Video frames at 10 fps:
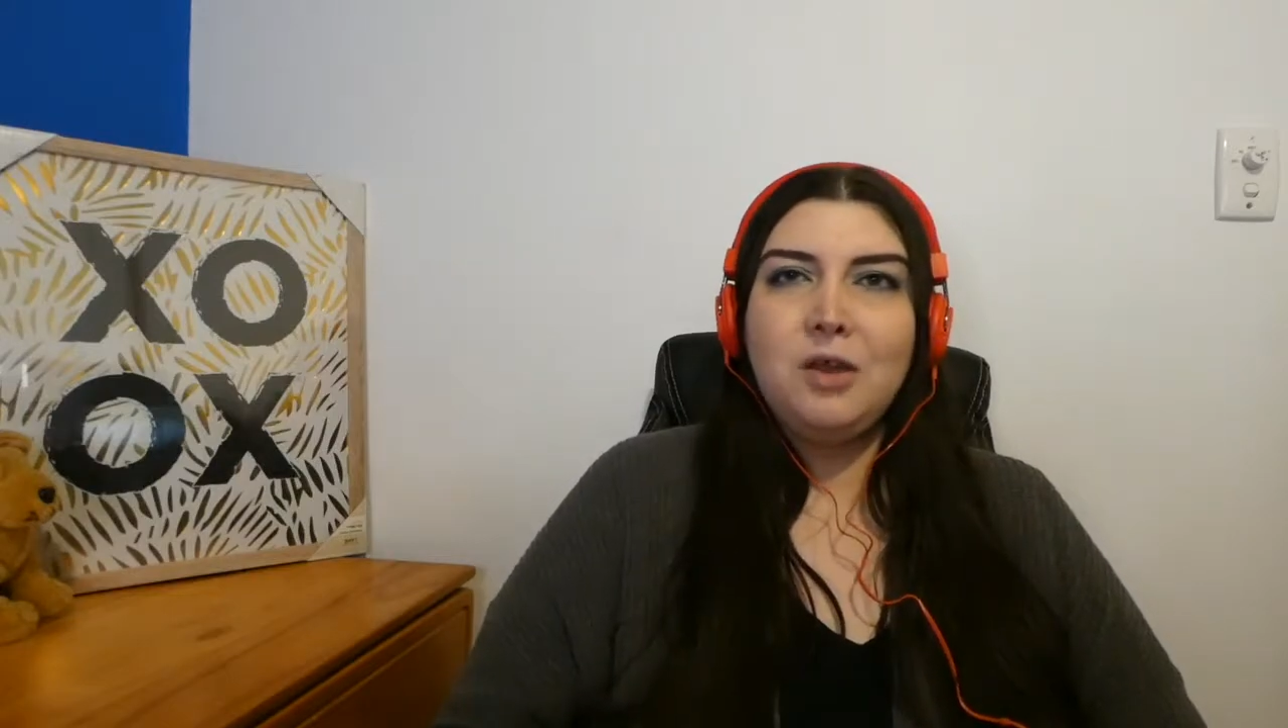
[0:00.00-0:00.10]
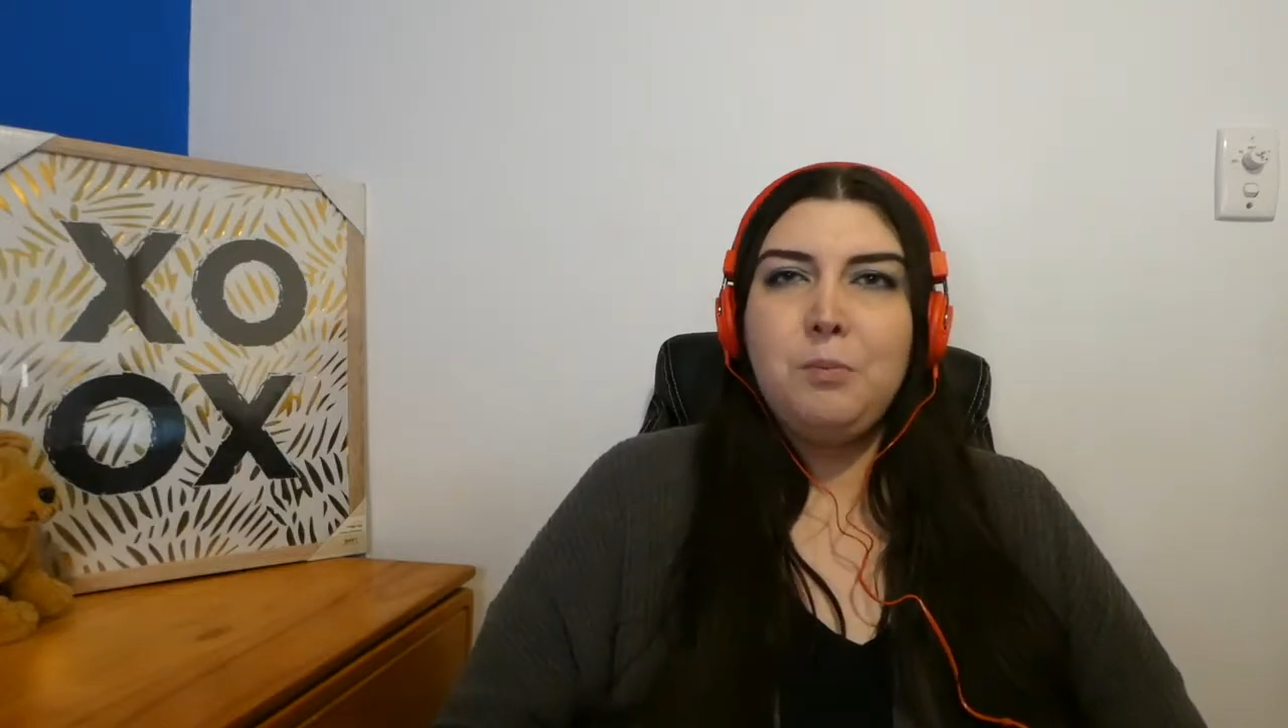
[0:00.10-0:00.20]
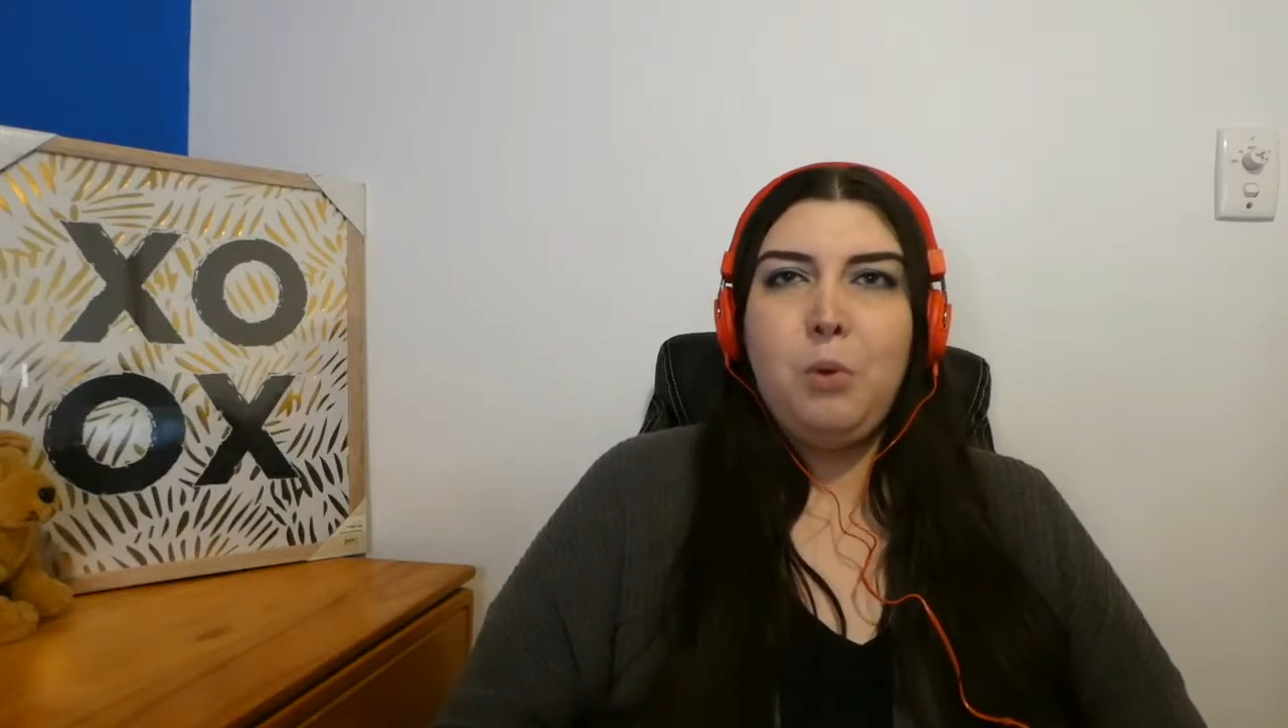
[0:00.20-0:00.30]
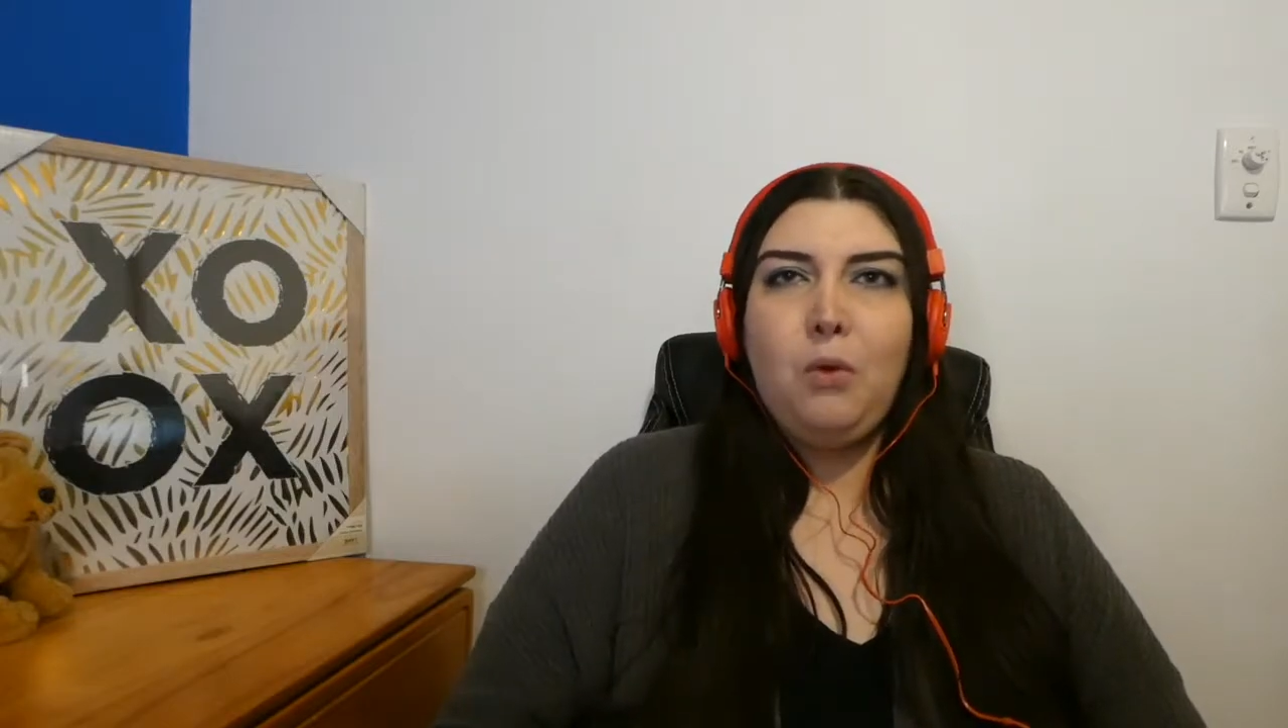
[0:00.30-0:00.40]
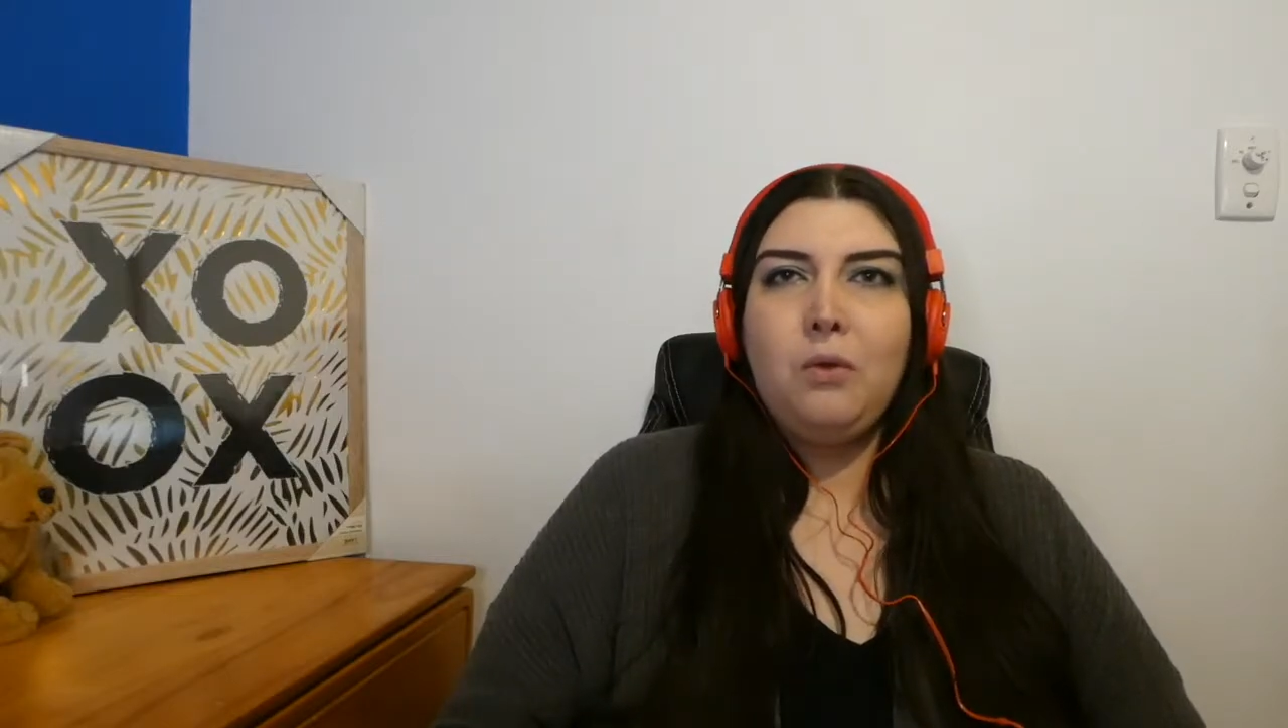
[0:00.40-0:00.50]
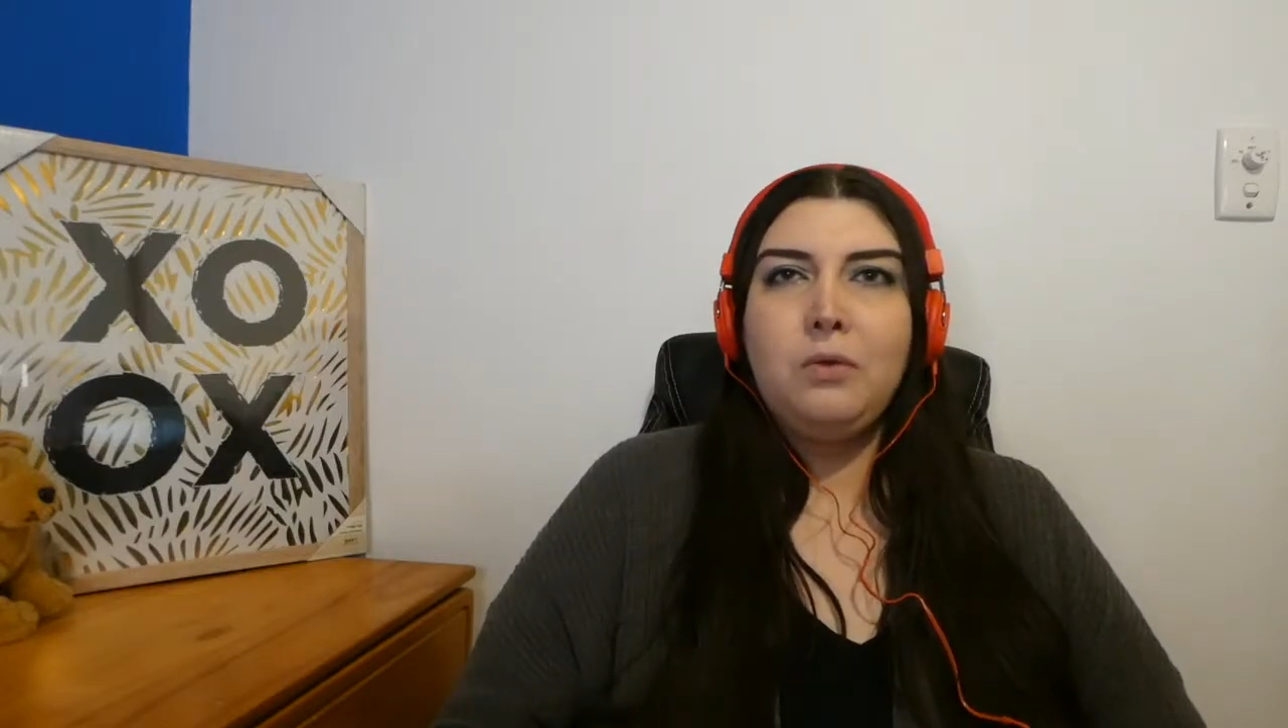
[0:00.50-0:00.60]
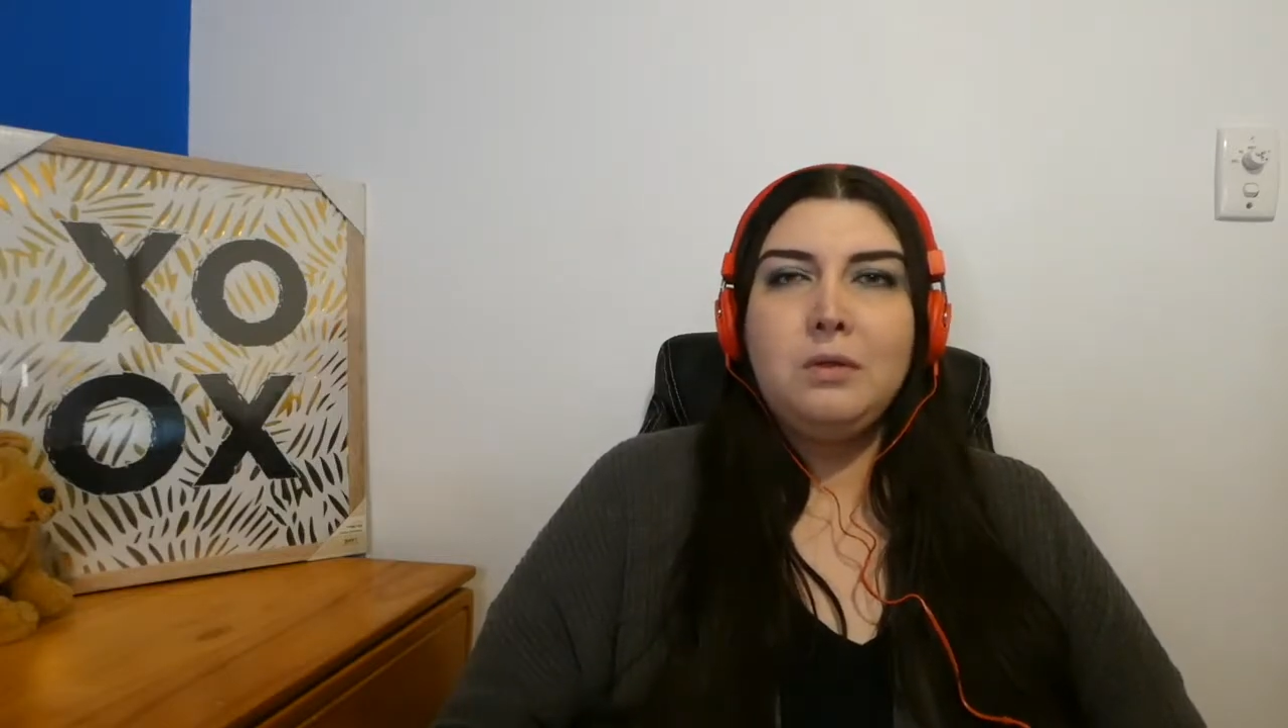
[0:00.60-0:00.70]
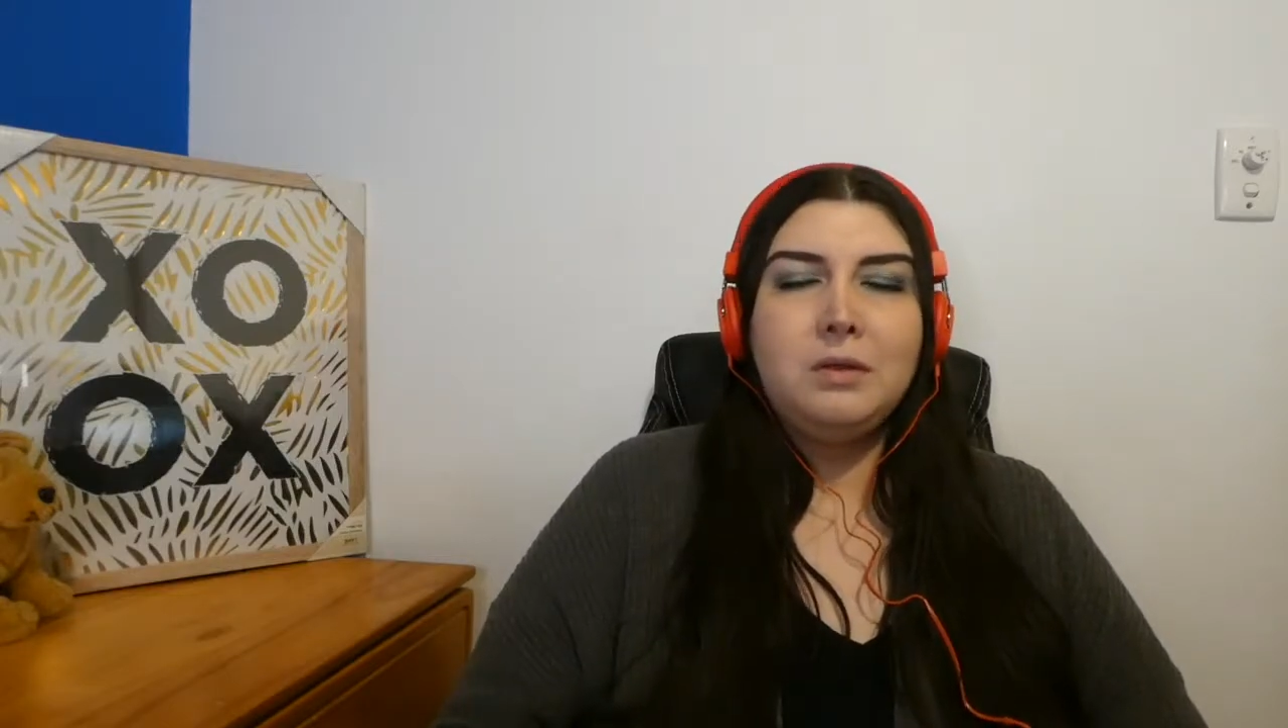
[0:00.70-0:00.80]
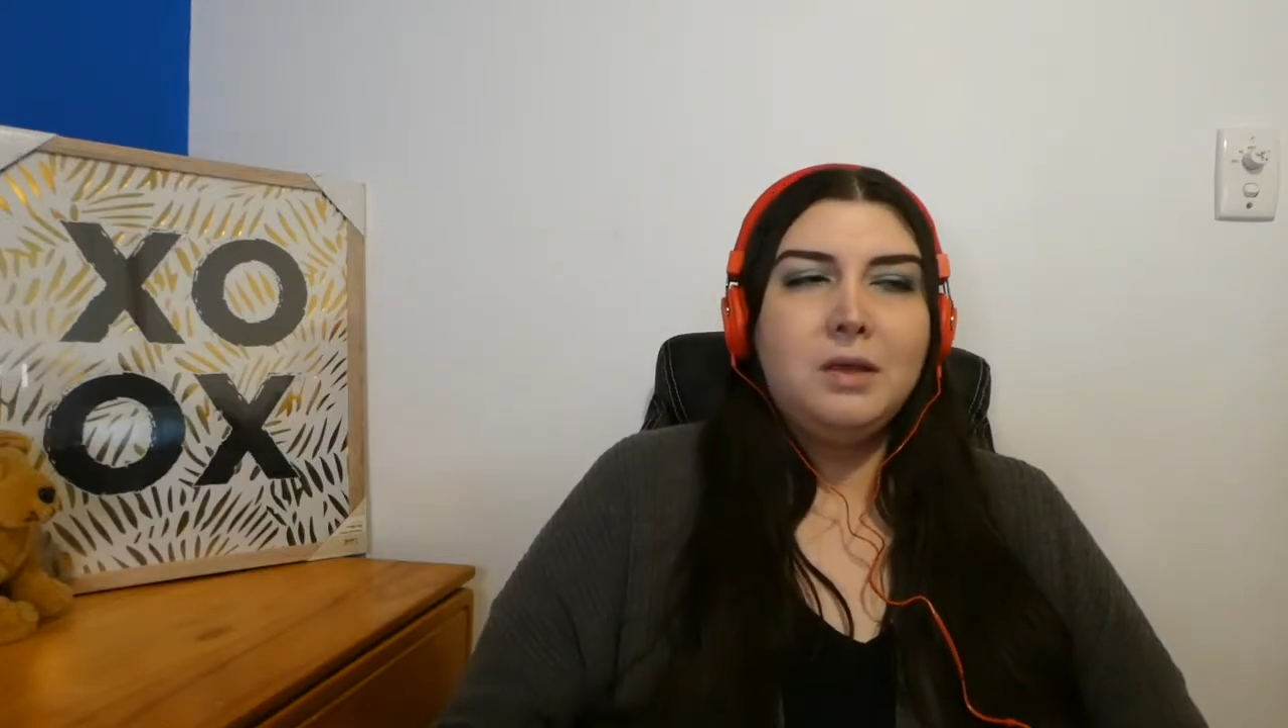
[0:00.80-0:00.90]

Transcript: a ball.